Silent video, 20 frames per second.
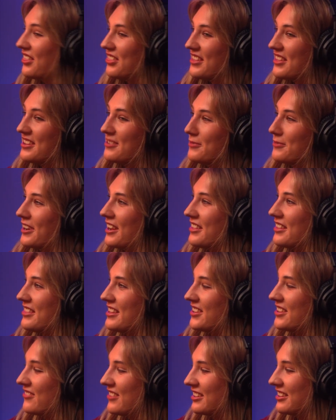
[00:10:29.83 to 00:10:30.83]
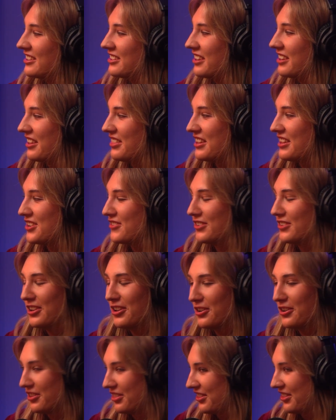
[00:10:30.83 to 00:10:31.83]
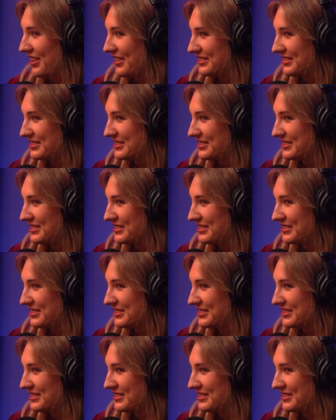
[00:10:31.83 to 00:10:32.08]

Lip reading: think when I think of England, I think of a lot of things.